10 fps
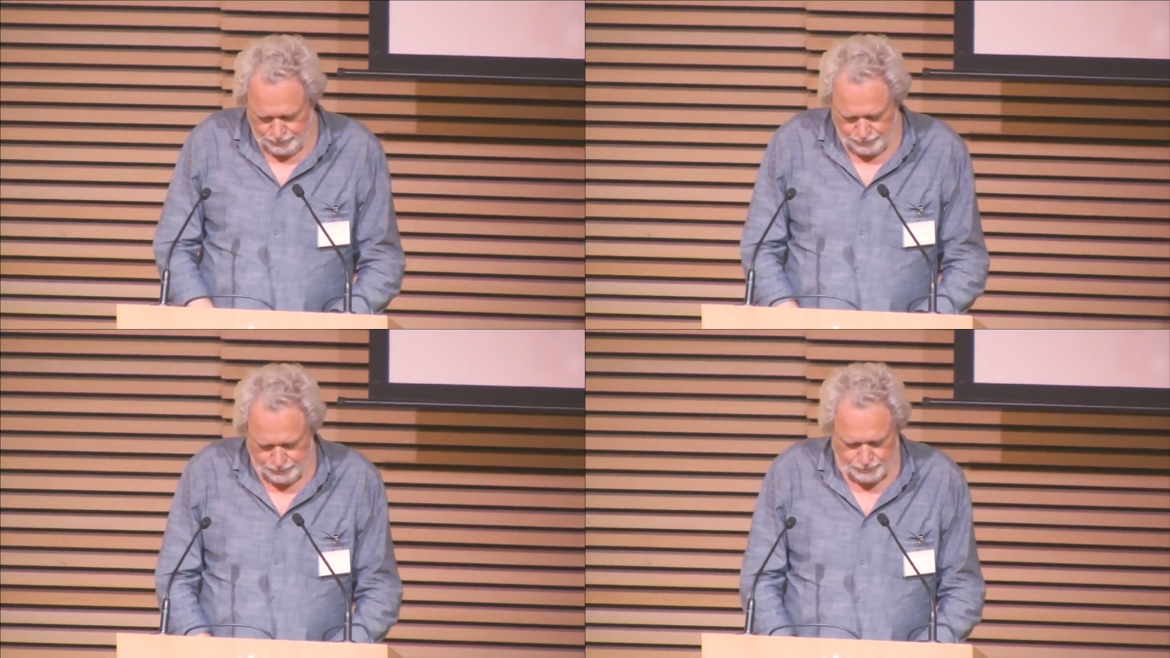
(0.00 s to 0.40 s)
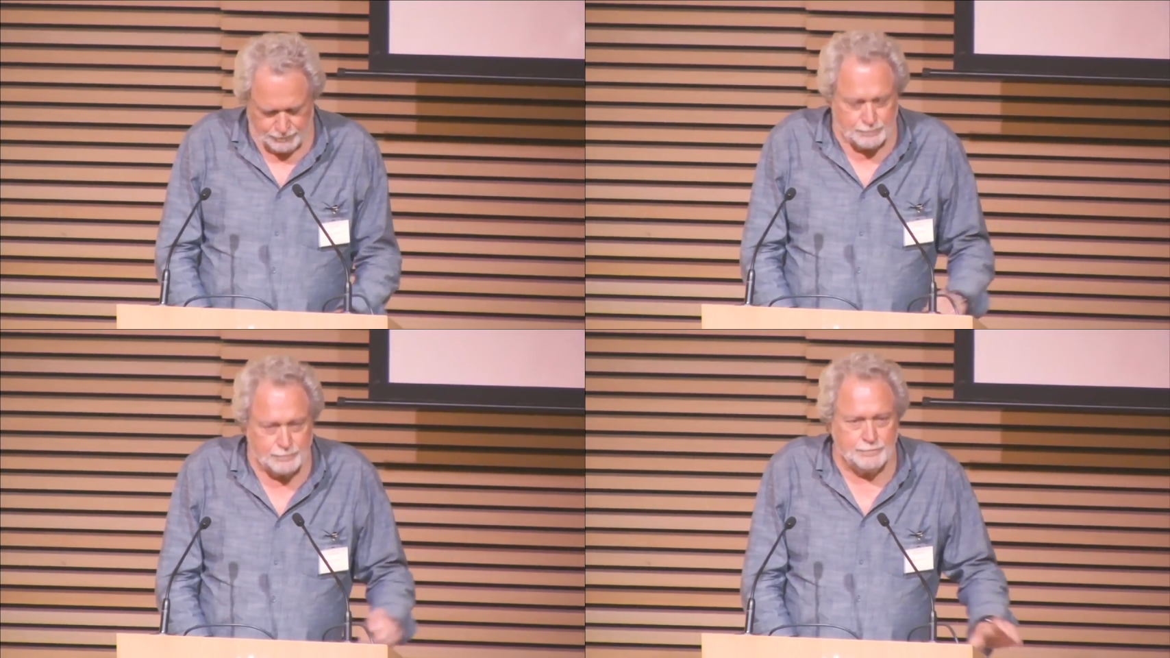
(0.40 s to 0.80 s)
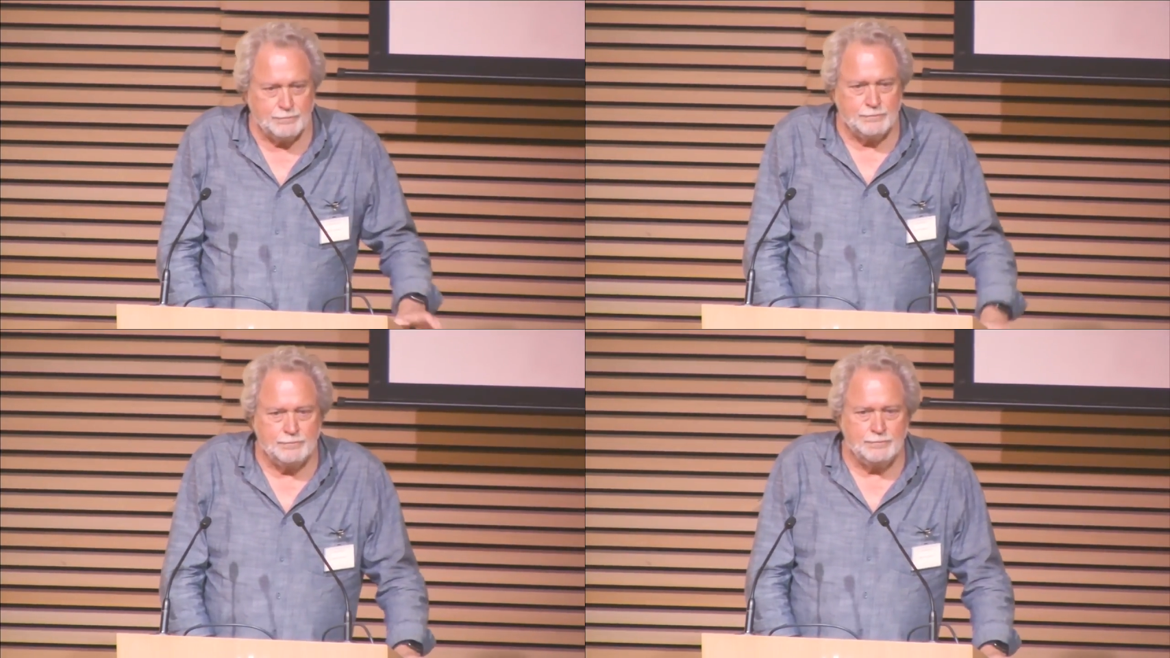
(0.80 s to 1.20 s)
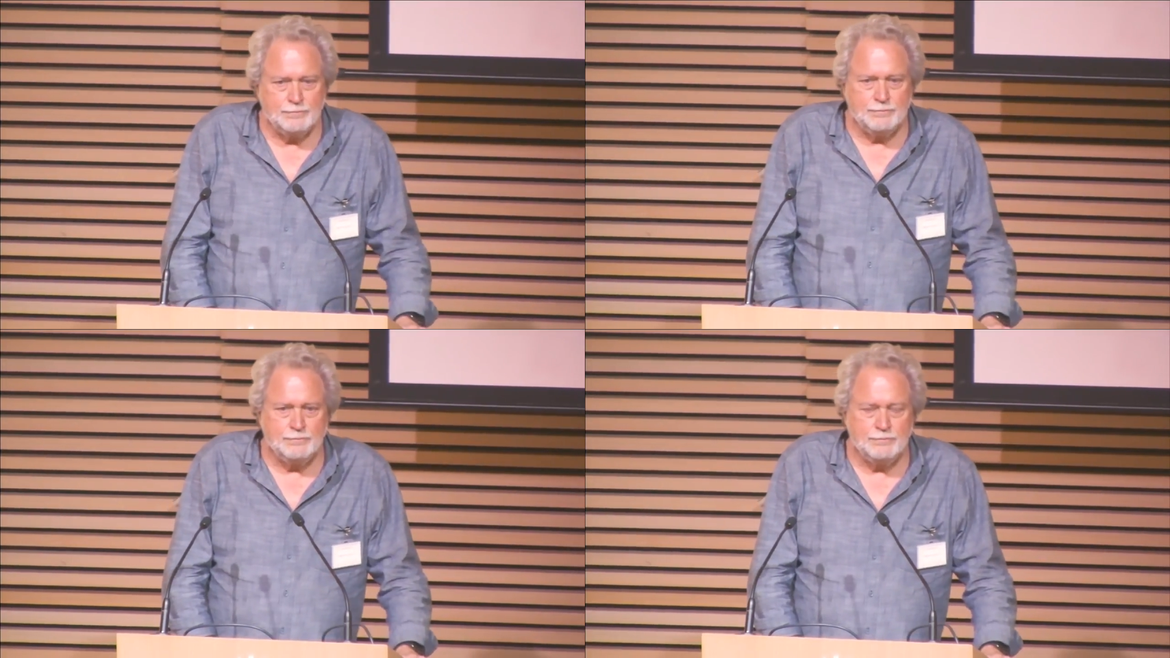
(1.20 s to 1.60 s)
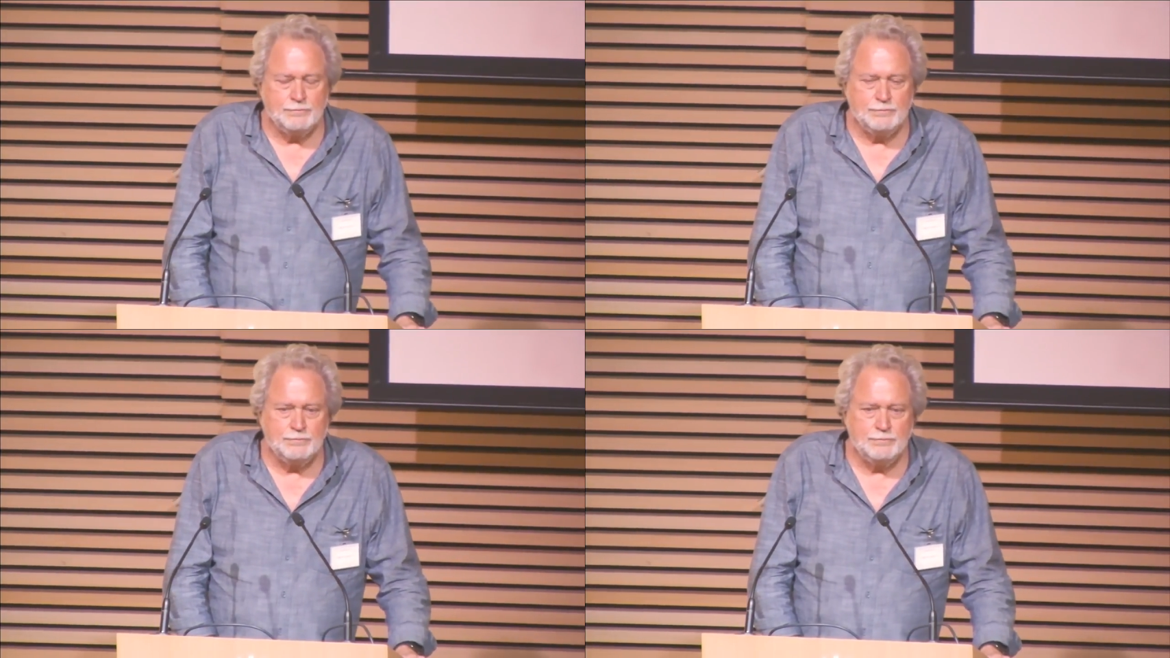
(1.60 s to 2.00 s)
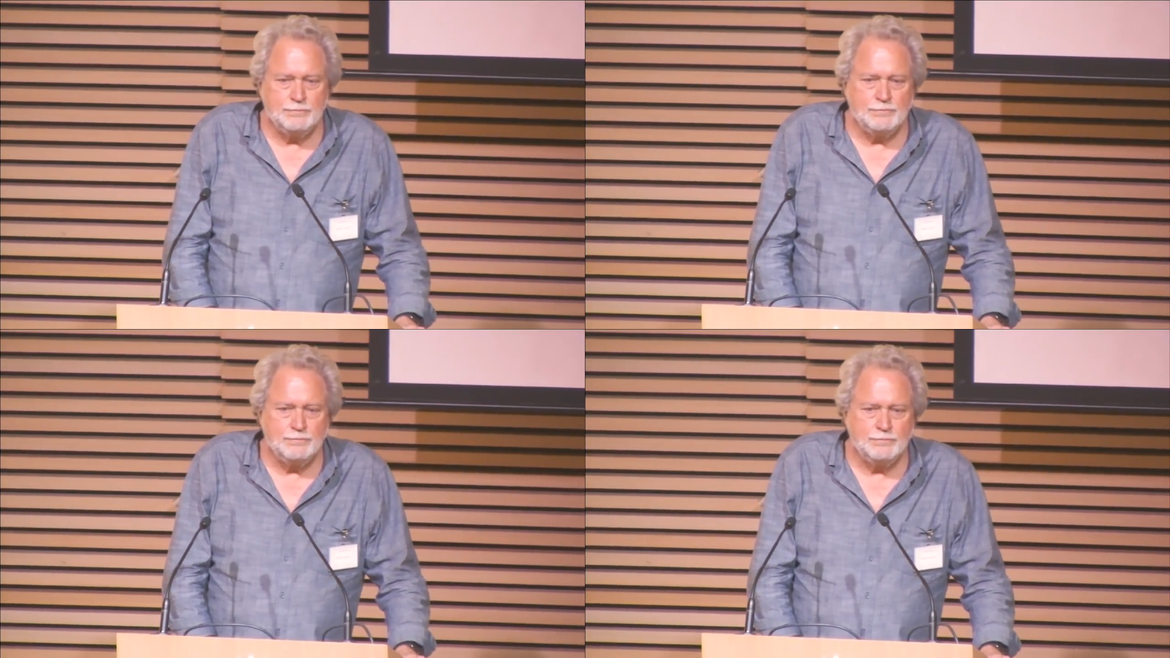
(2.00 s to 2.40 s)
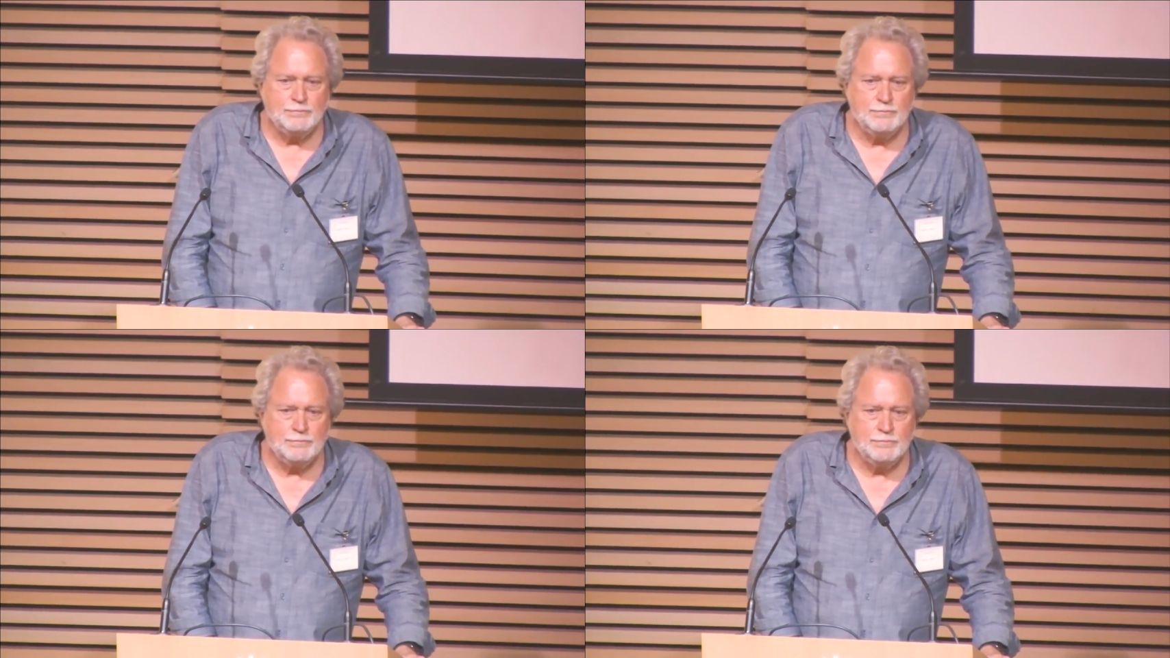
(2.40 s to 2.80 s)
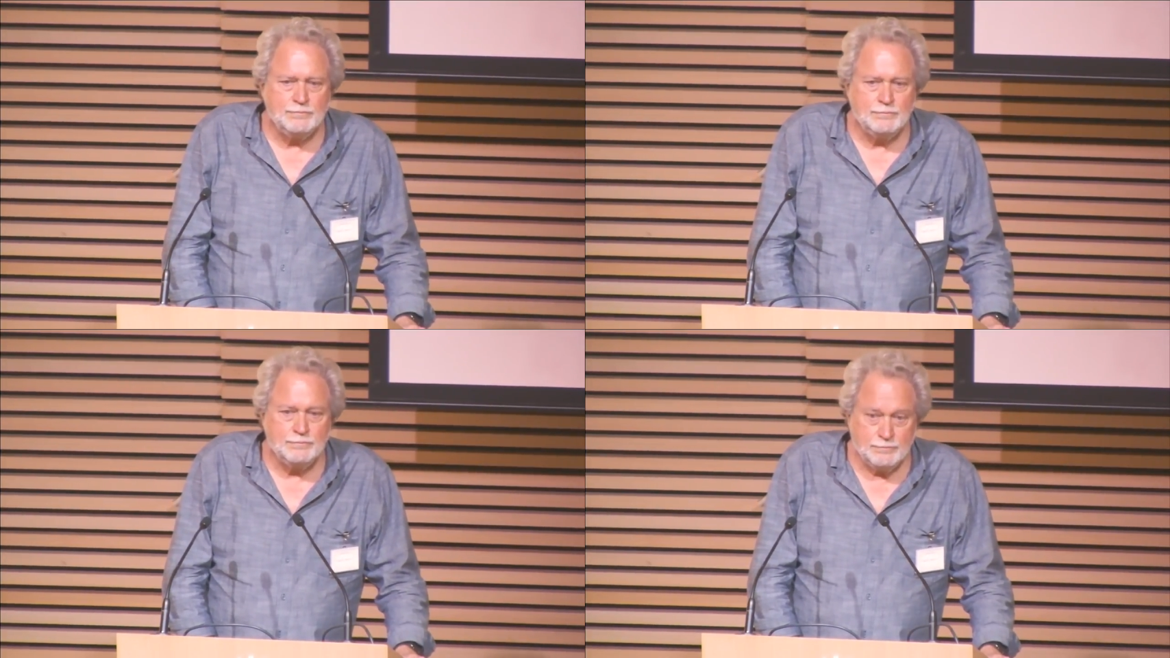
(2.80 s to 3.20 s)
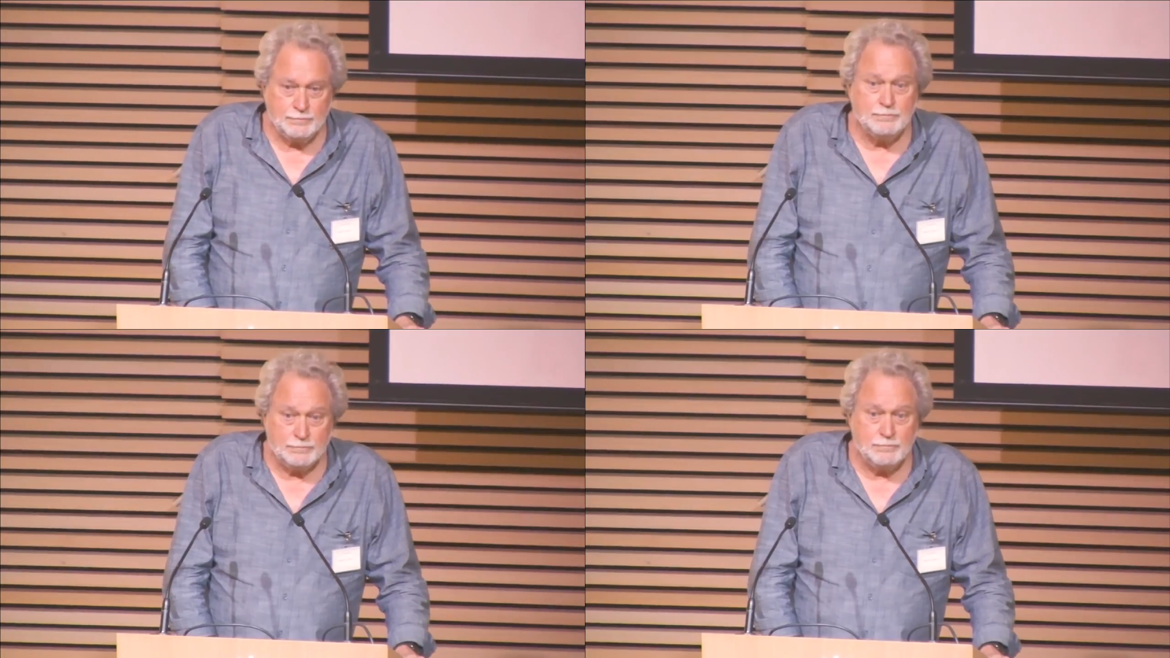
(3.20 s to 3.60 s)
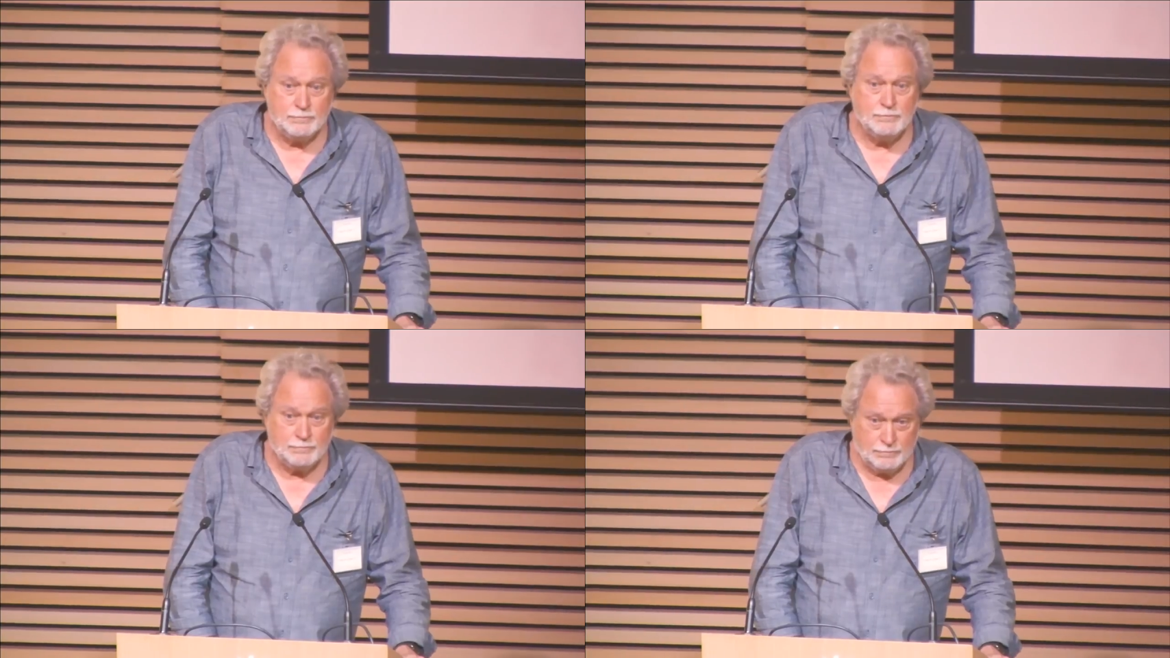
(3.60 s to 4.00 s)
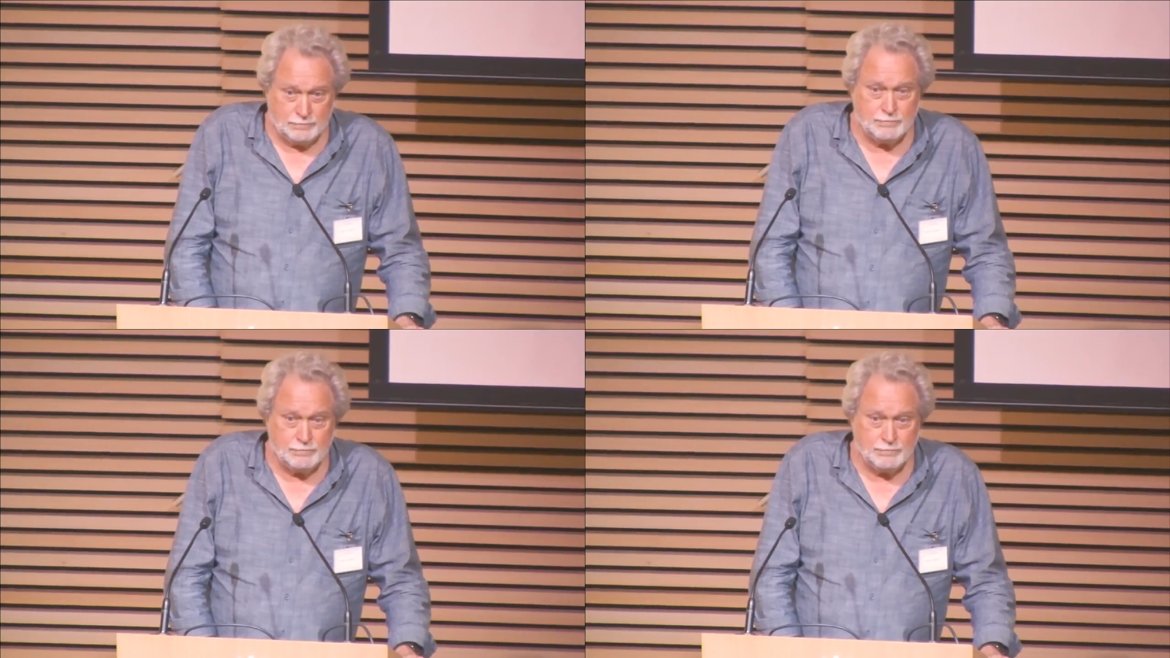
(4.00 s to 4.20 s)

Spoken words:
[no speech]